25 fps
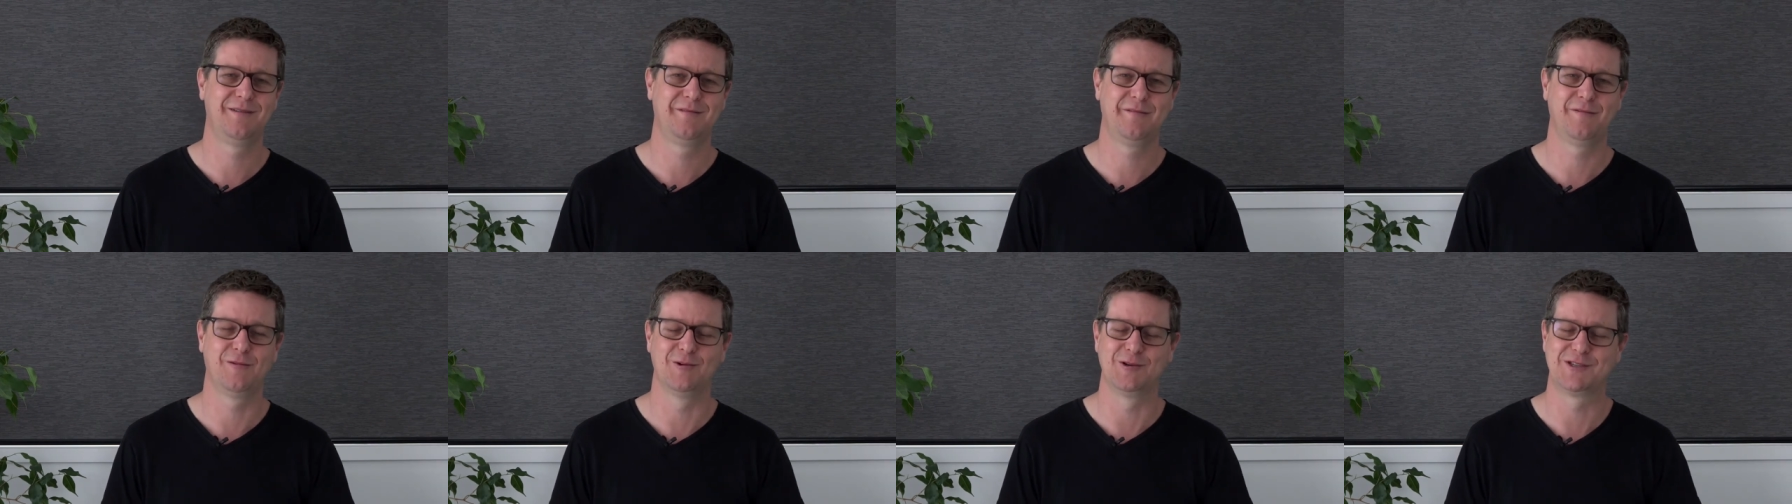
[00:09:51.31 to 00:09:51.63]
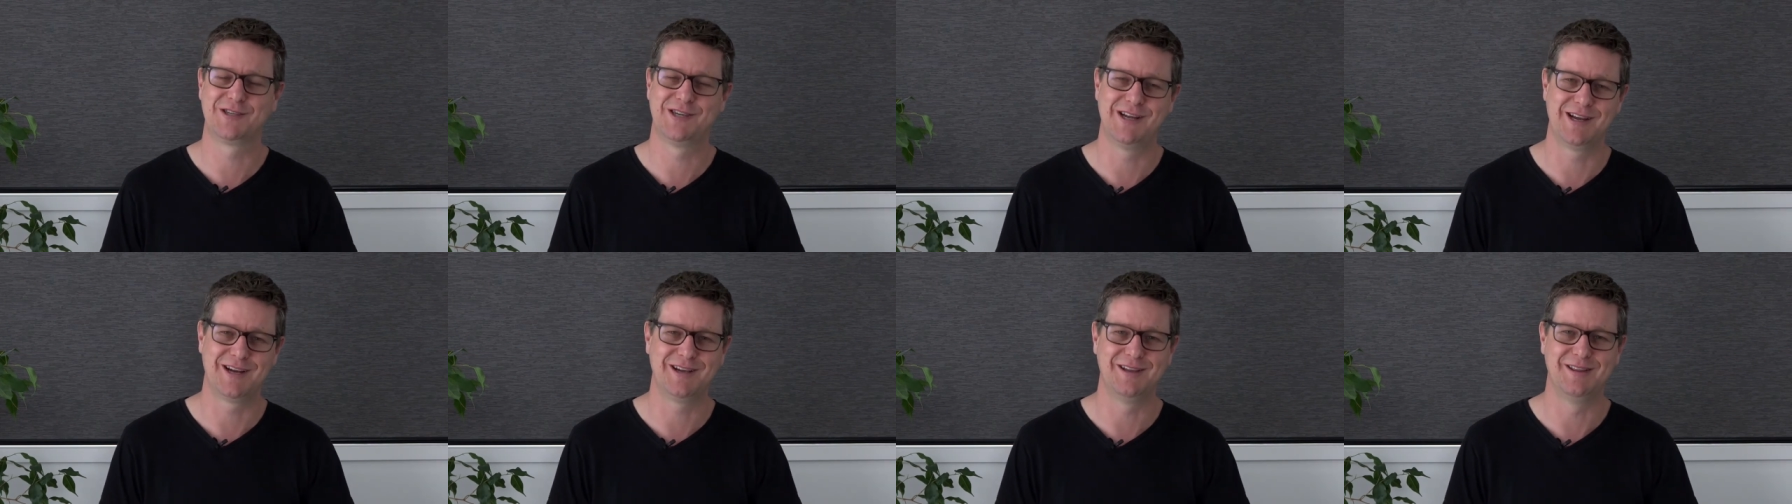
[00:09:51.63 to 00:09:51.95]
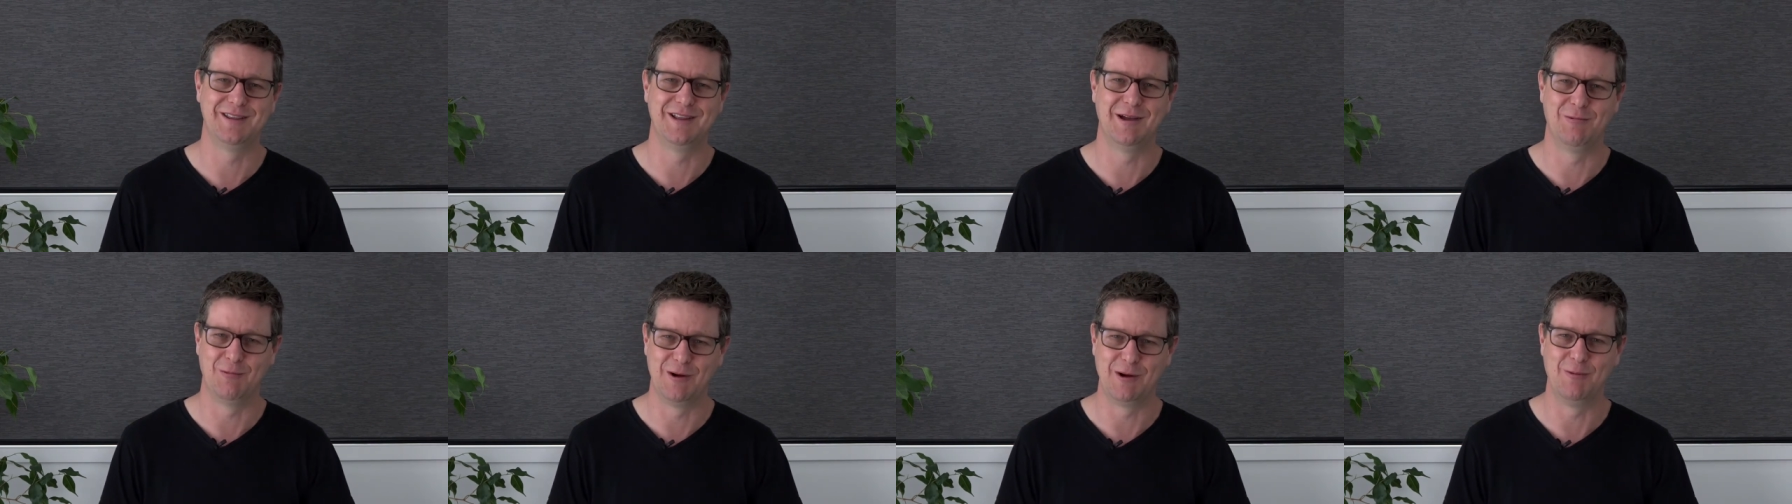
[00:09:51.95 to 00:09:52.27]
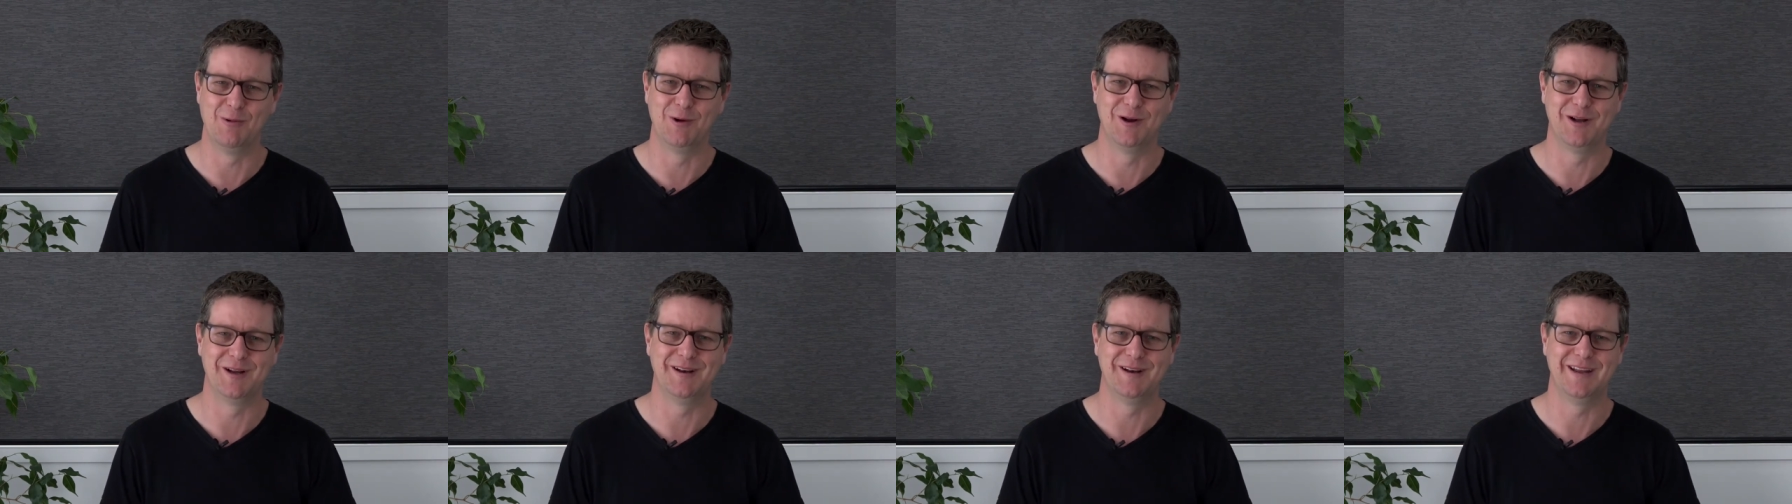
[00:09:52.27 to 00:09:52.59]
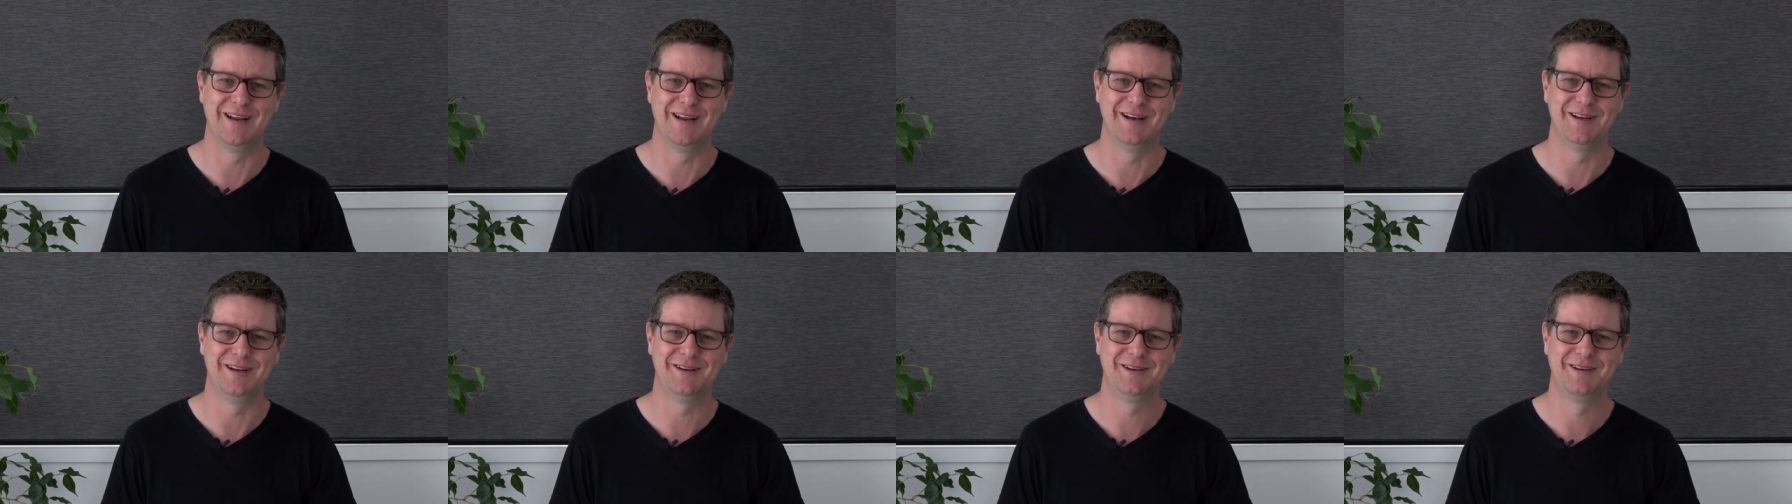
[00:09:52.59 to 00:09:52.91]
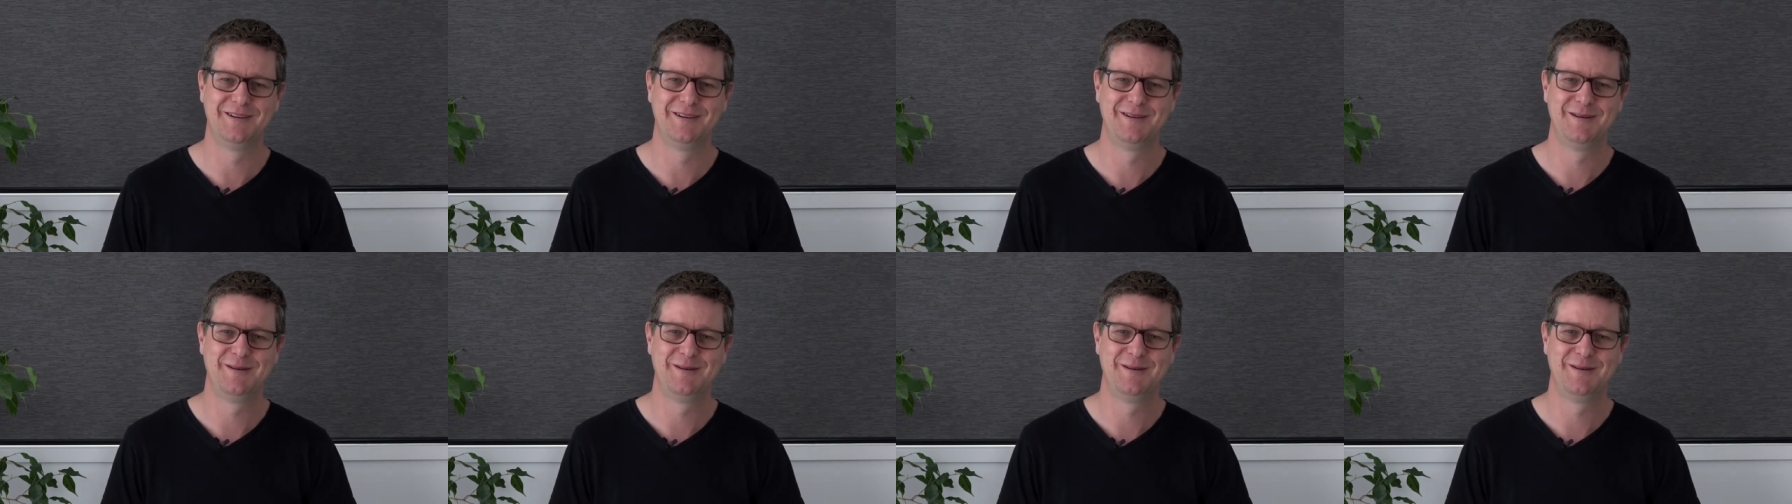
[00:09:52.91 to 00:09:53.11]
for a second that we wouldn't need it?